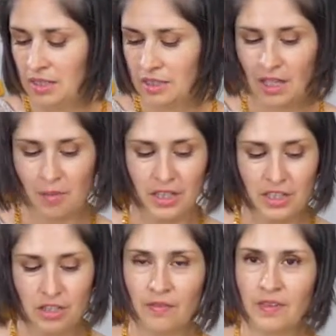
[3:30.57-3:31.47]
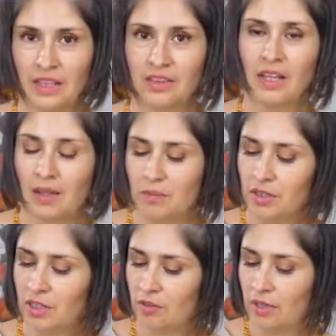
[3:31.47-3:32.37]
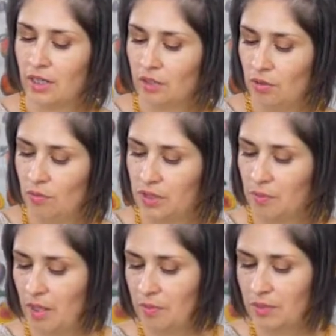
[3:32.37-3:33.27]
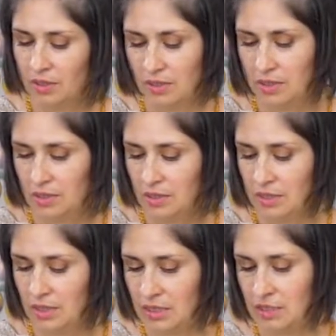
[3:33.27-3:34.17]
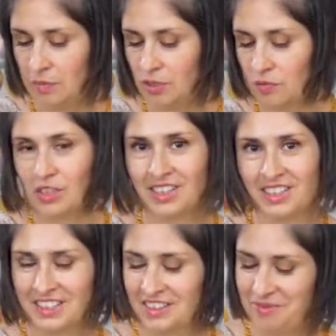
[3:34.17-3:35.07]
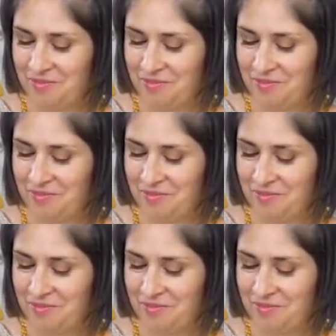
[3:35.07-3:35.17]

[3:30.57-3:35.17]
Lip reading: the combination of that thyme and the oregano with the pepper. It smells really good.